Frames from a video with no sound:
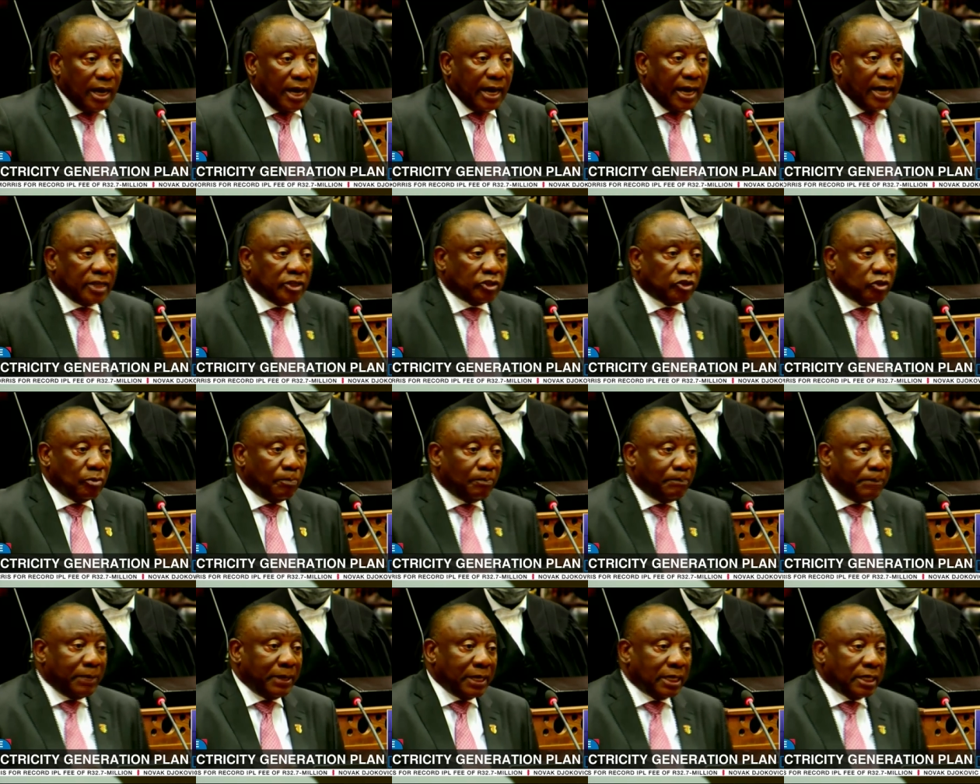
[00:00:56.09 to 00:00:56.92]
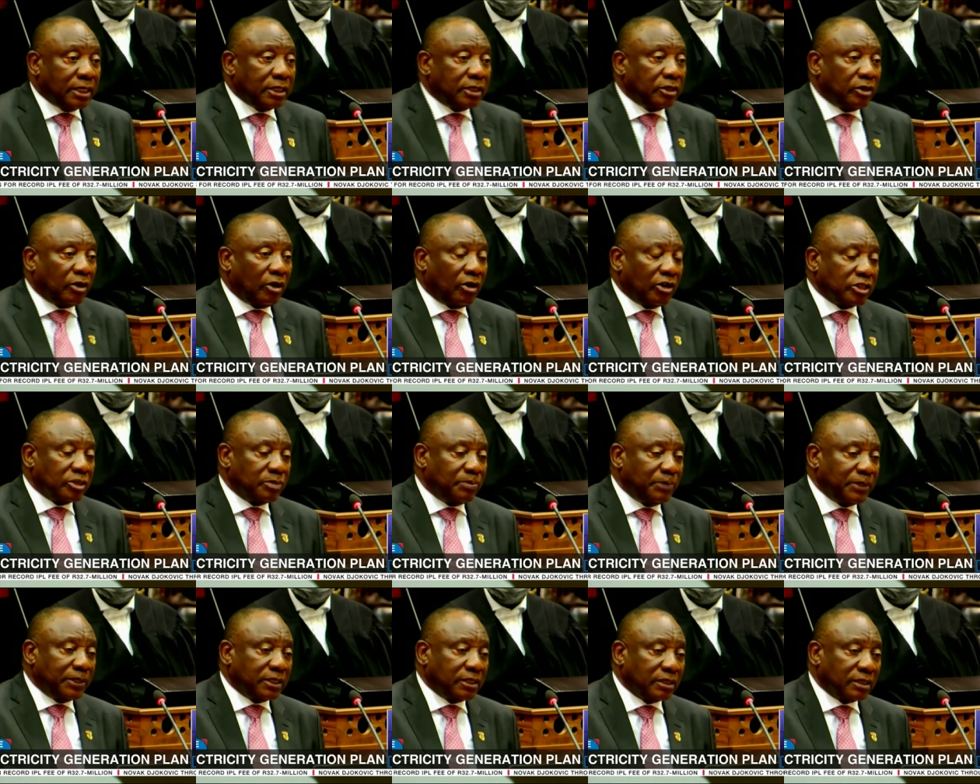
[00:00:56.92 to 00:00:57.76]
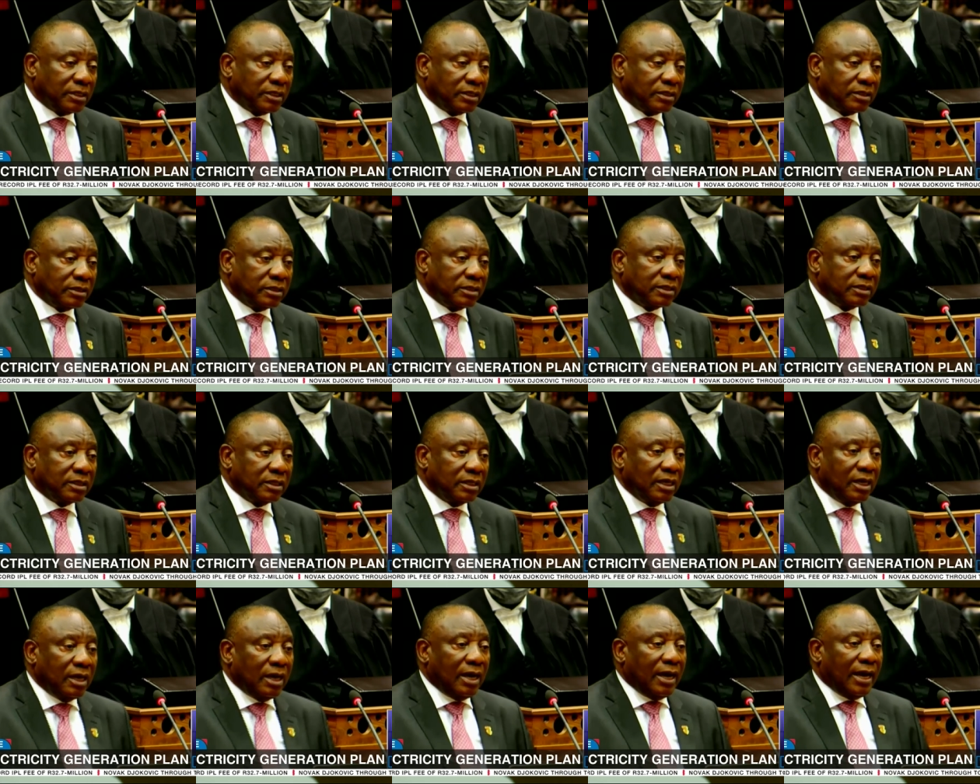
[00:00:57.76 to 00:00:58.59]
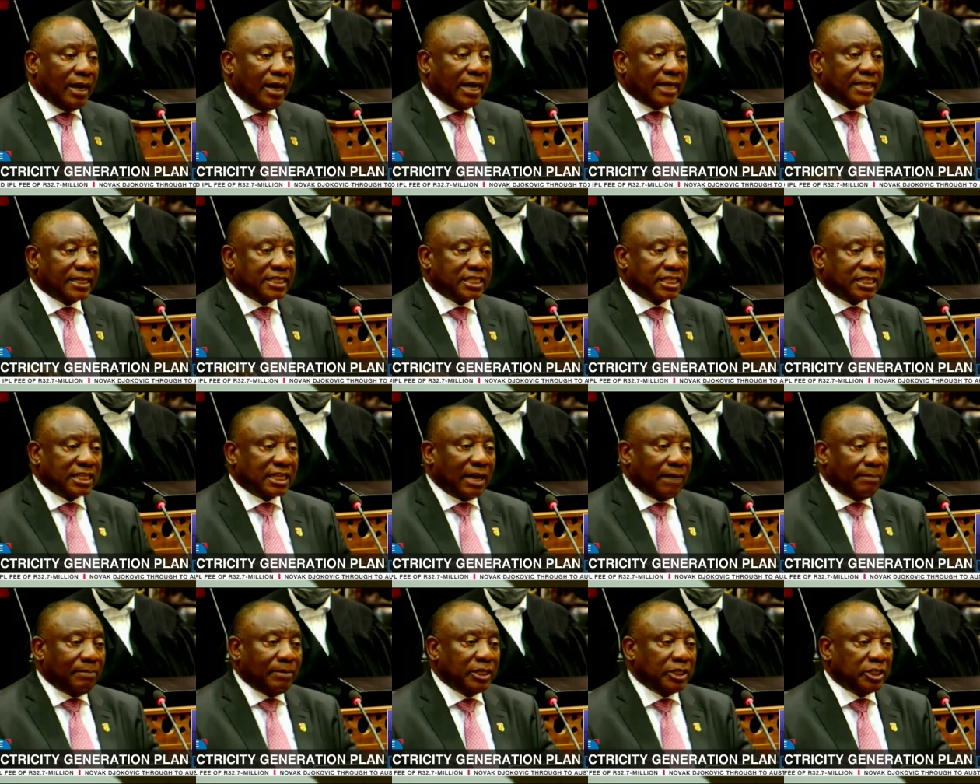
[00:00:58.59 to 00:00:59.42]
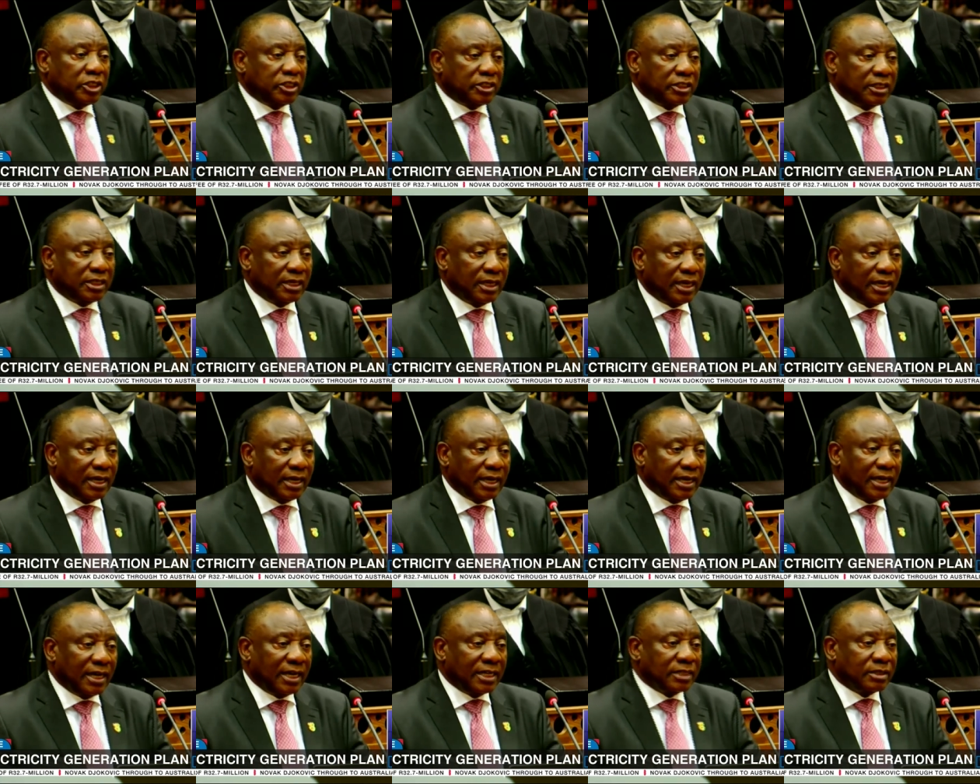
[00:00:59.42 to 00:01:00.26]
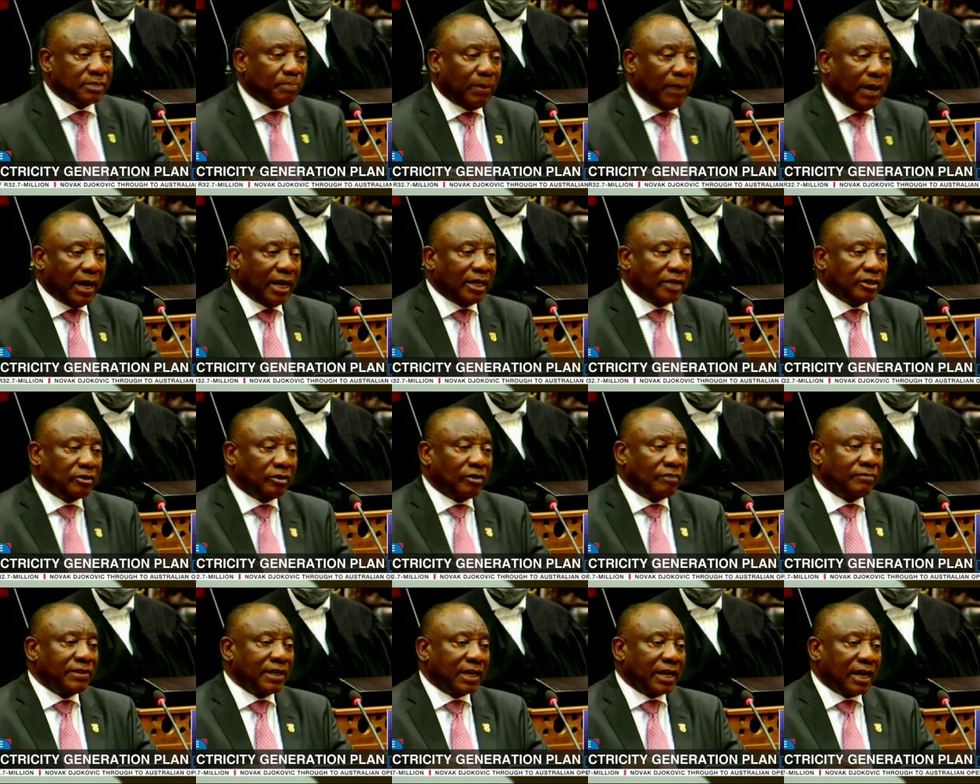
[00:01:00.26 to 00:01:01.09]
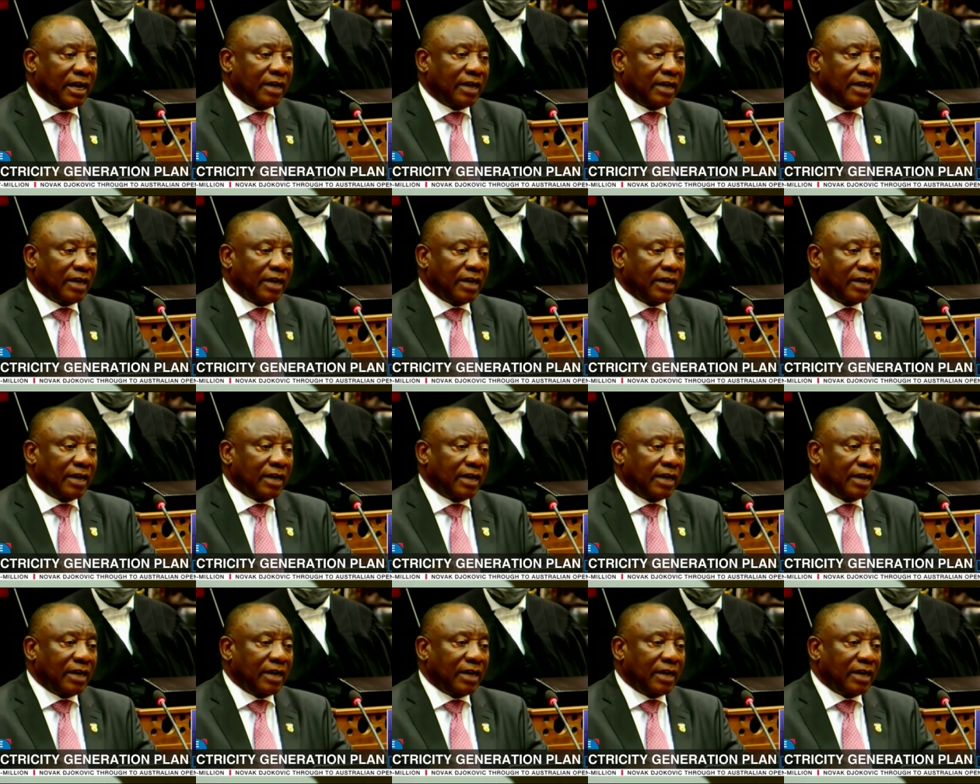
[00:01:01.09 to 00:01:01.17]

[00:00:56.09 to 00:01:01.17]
and to build hospitals established as part of the